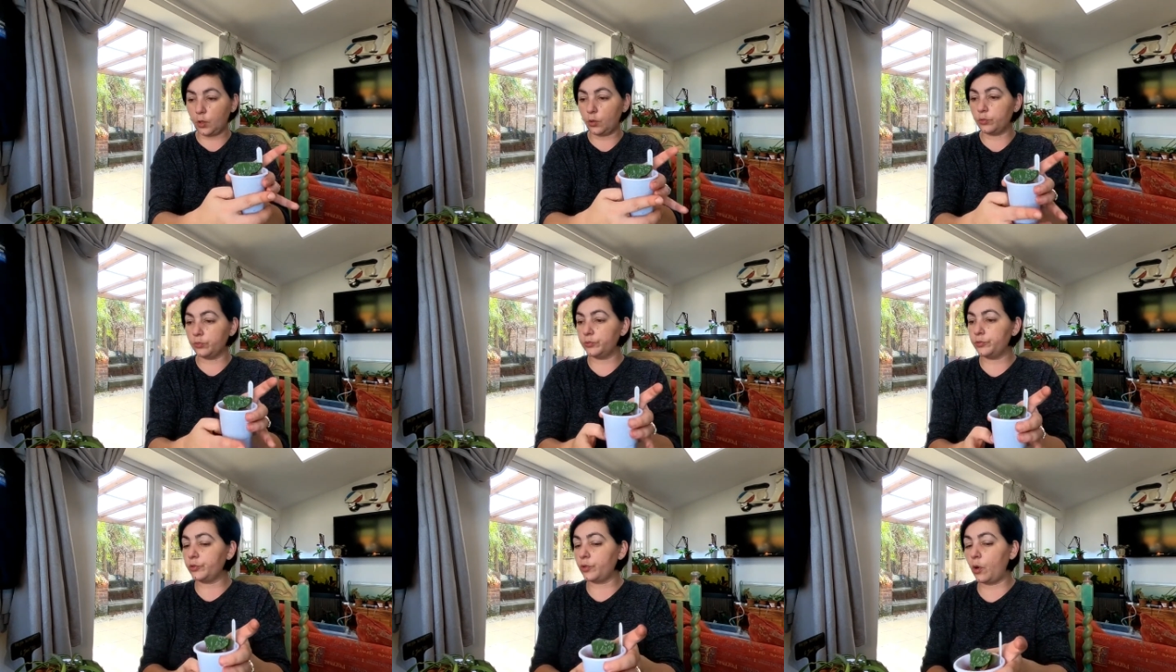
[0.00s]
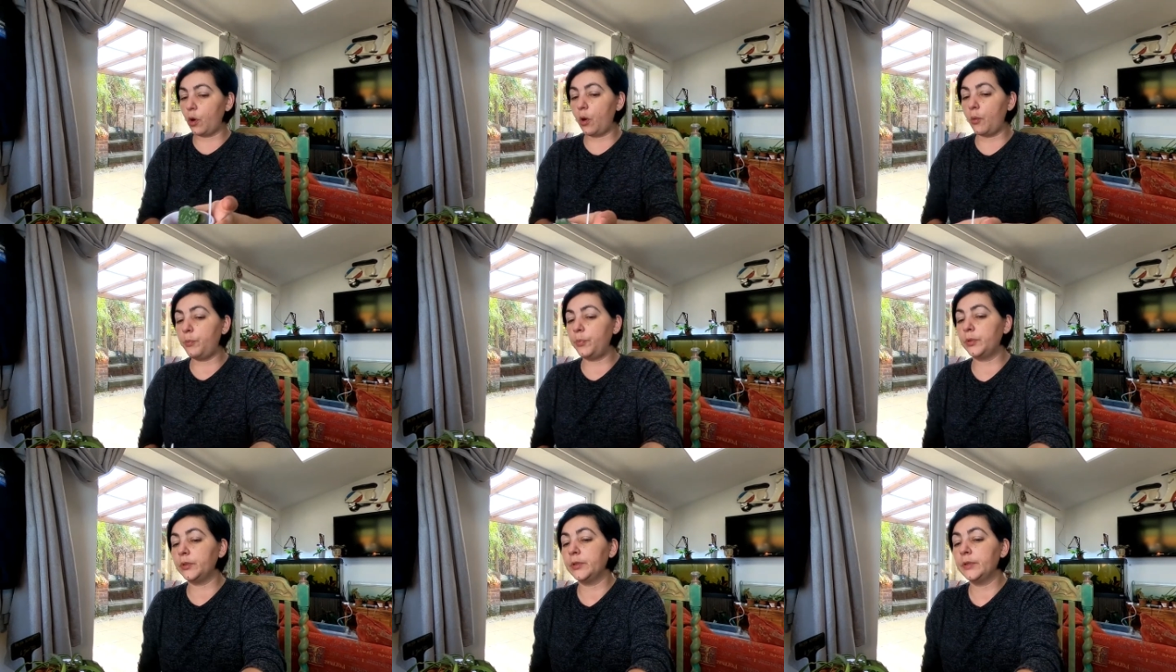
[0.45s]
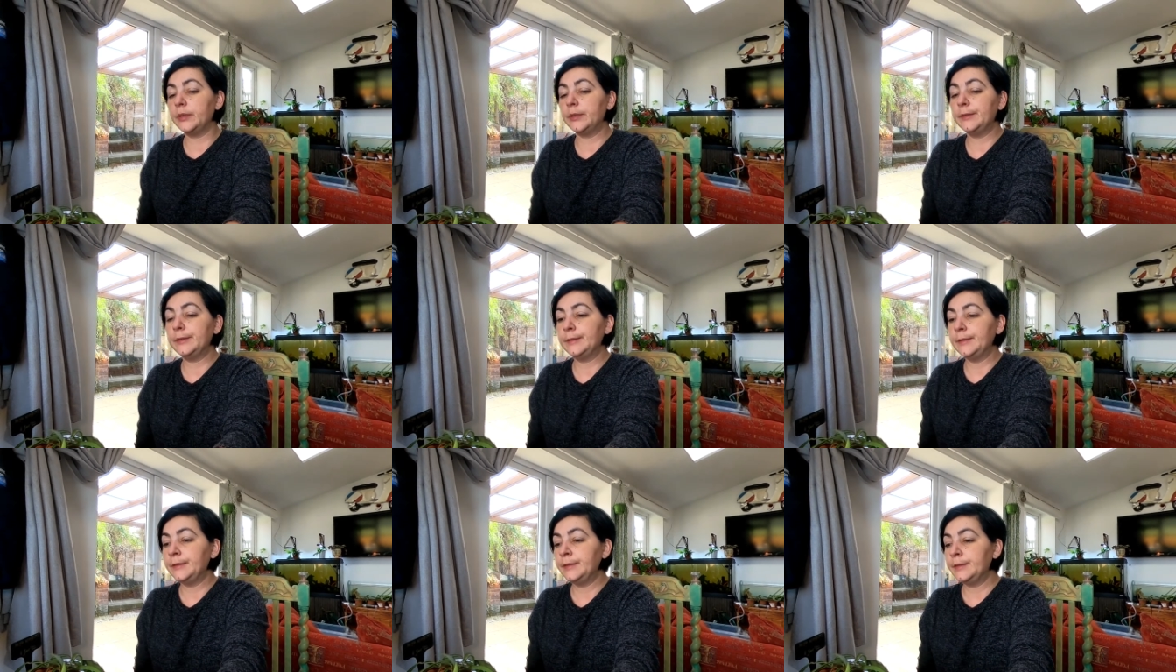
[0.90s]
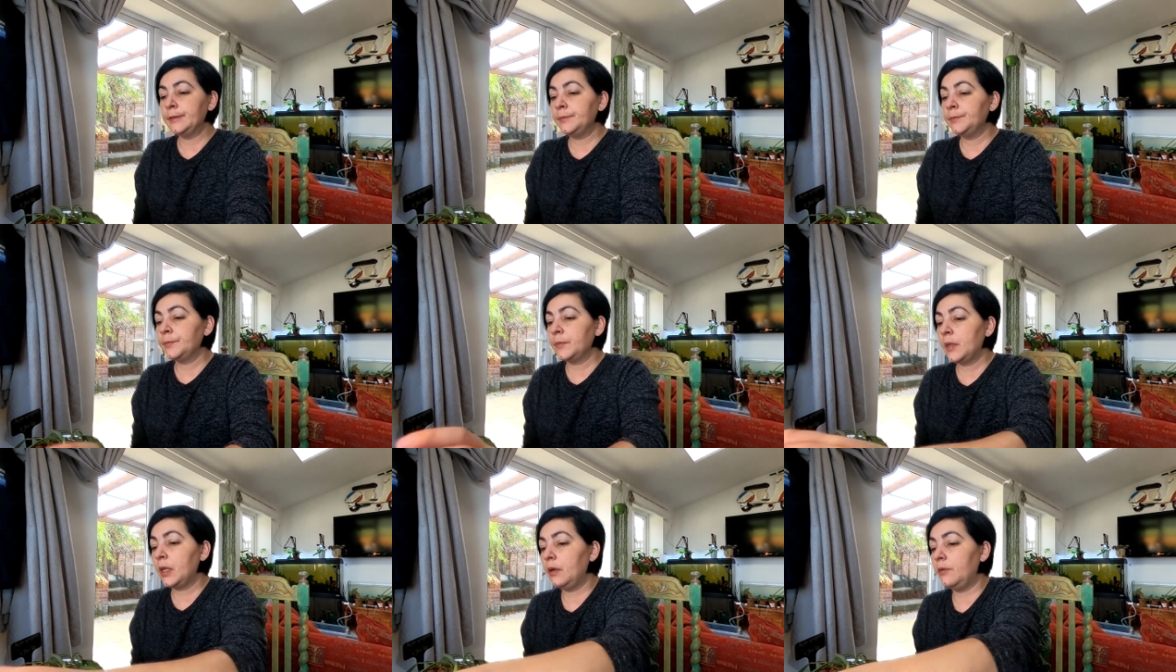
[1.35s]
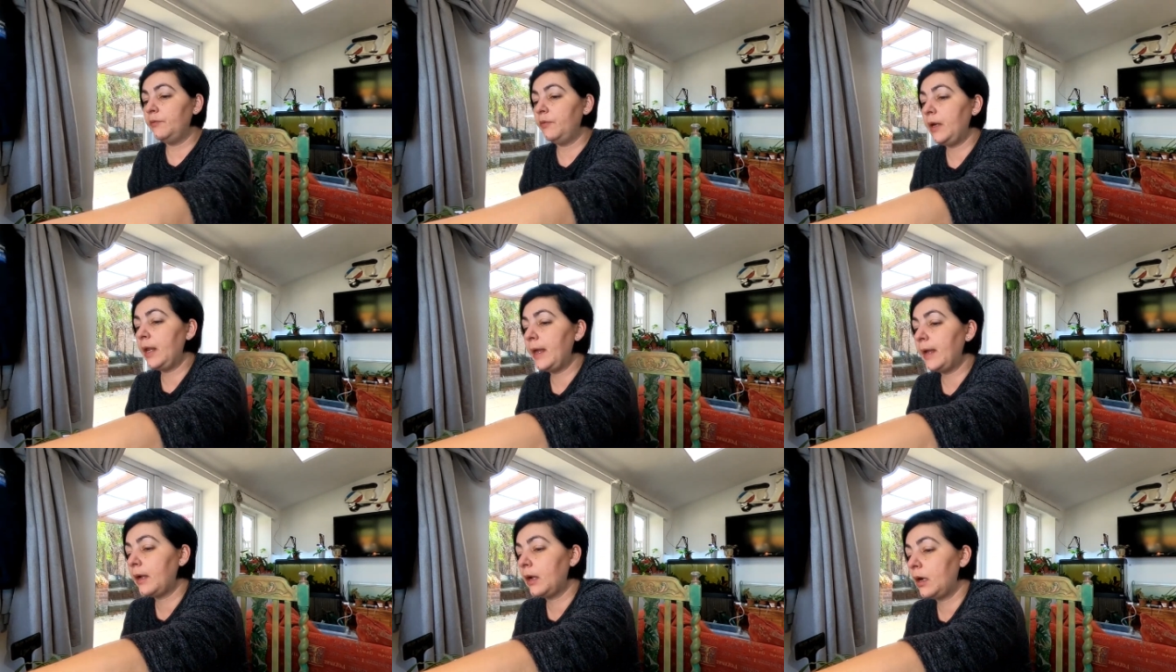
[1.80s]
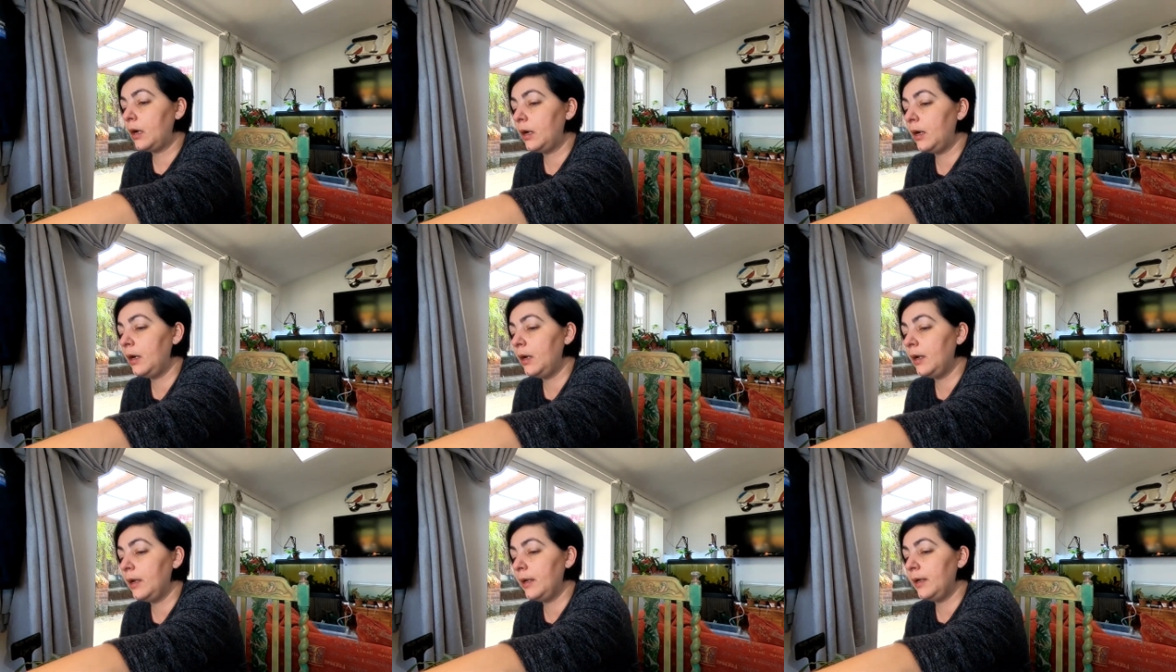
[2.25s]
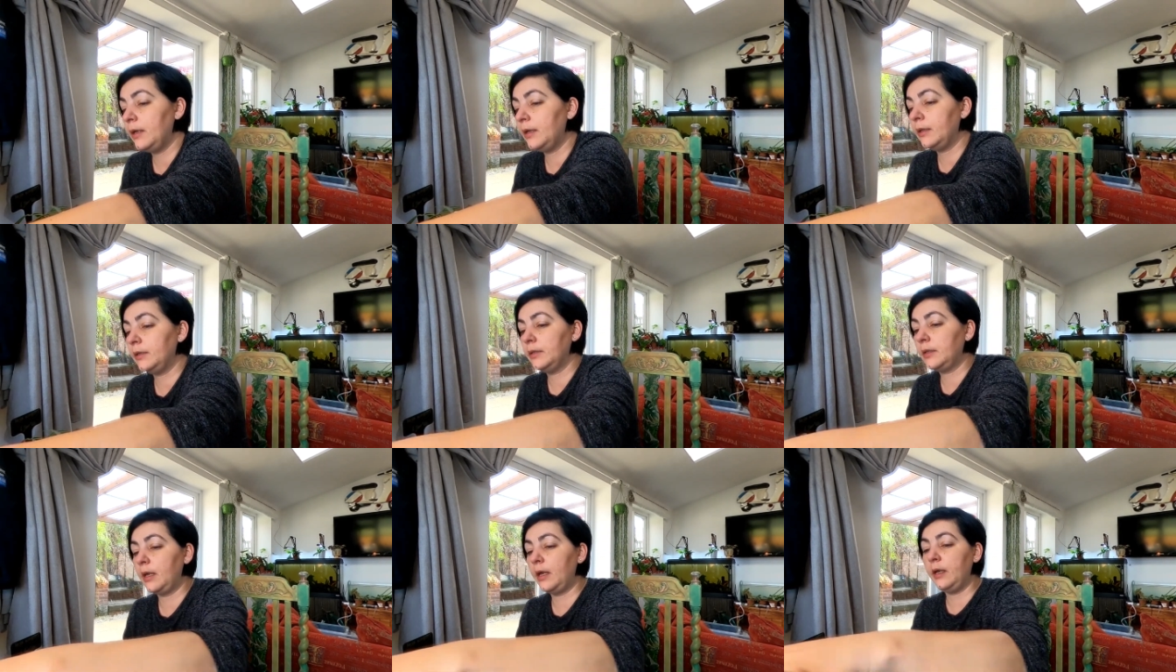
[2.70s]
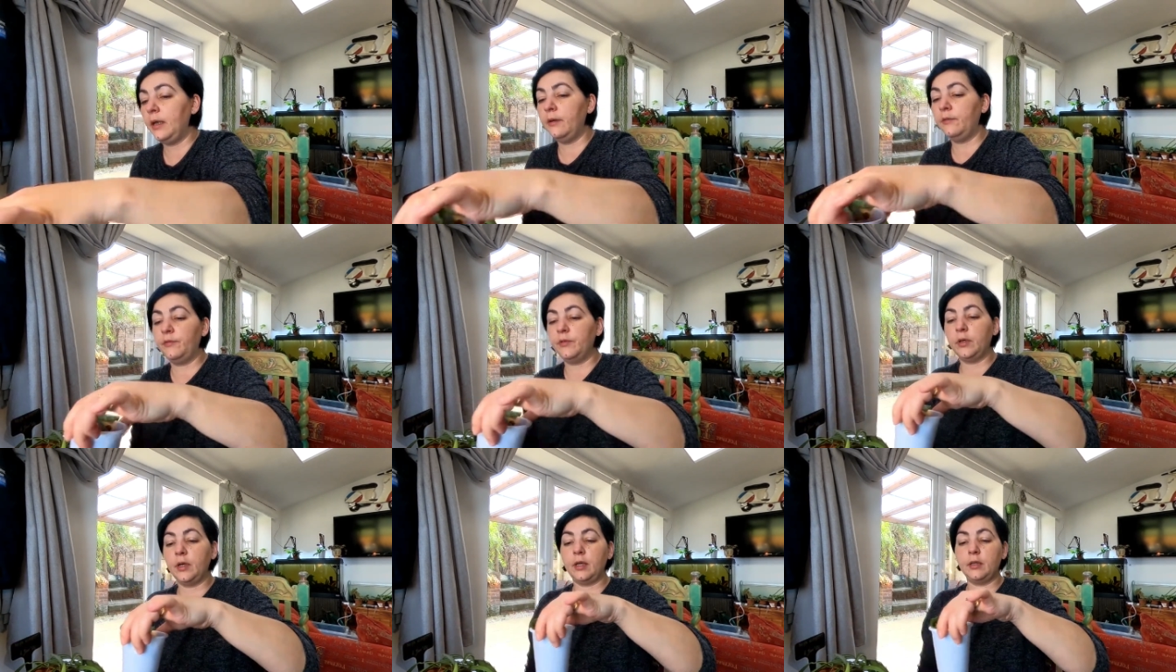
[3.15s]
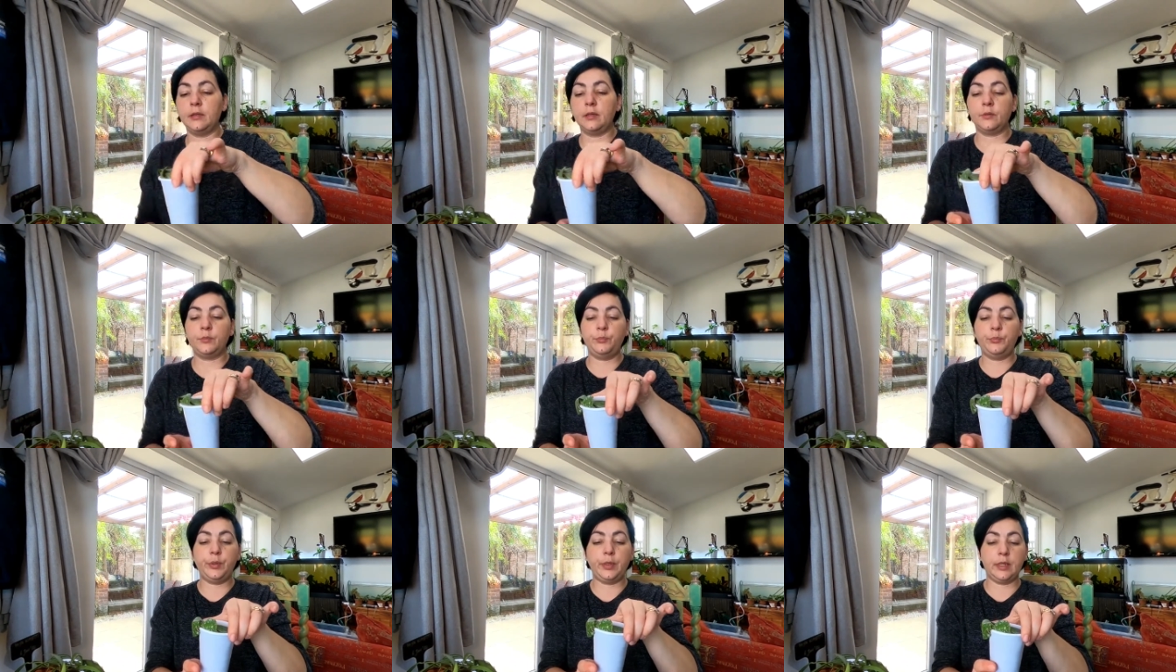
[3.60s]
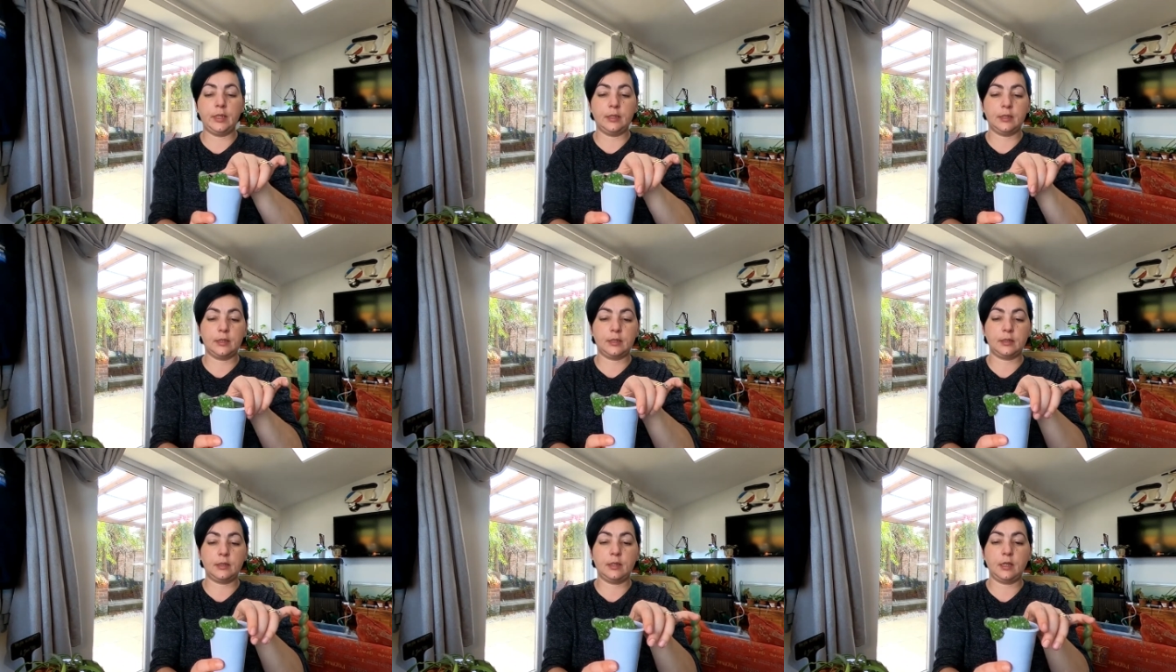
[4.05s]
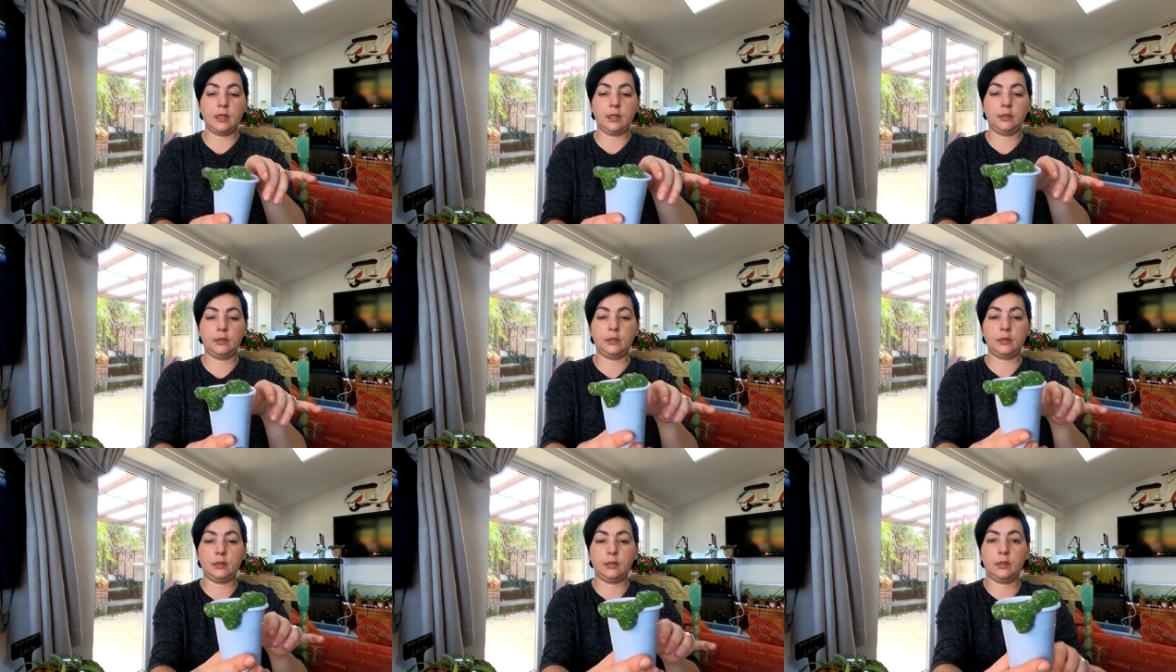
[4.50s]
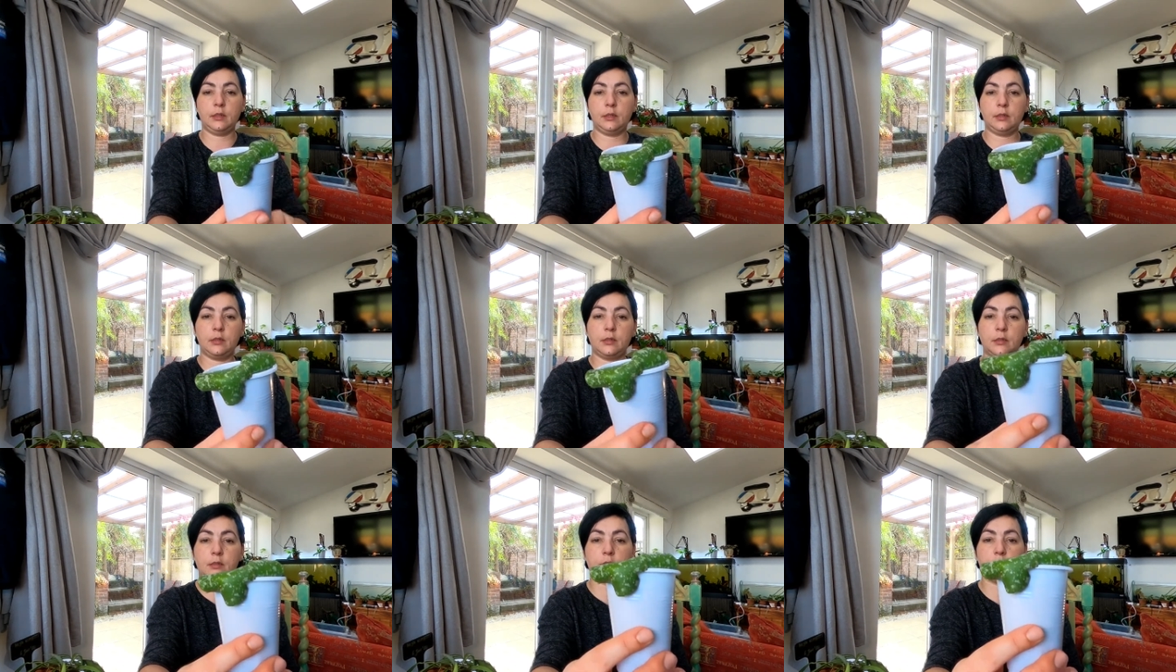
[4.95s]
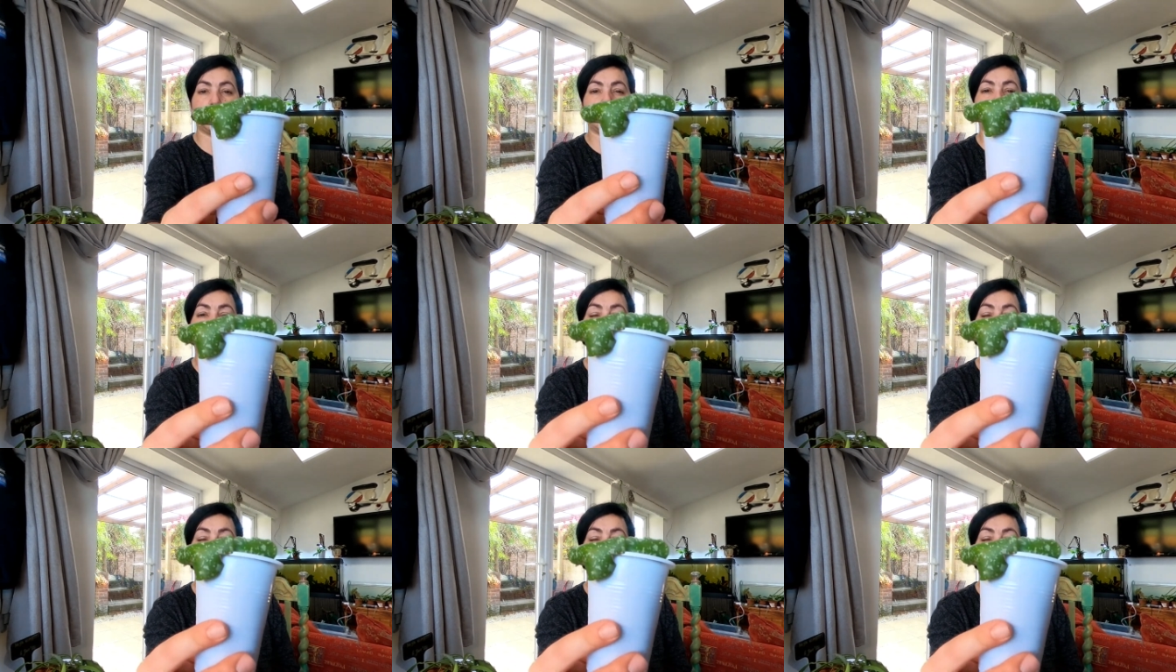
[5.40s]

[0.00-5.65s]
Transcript: on top of leca and I have another piece that it's